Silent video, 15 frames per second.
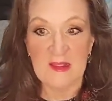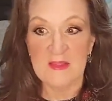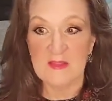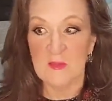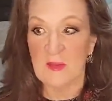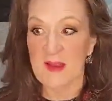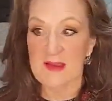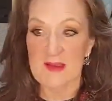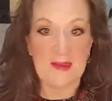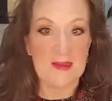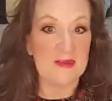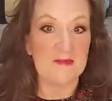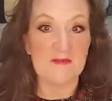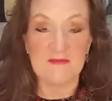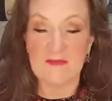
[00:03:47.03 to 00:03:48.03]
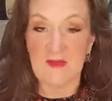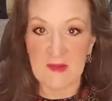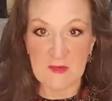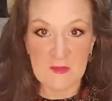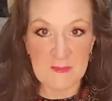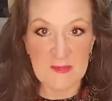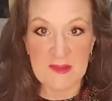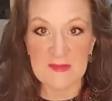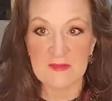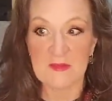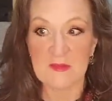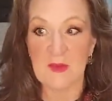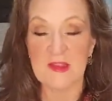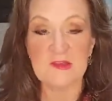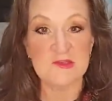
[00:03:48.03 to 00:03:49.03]
the right environment, the
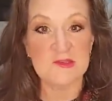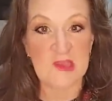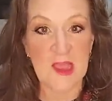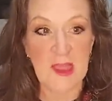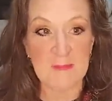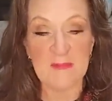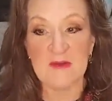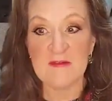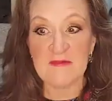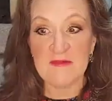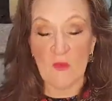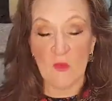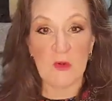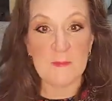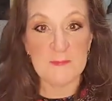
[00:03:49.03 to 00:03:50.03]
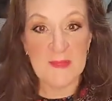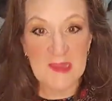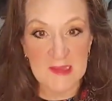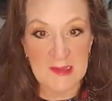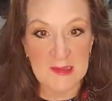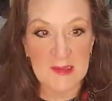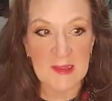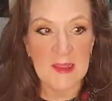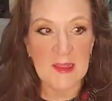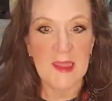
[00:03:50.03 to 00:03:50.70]
right job for me.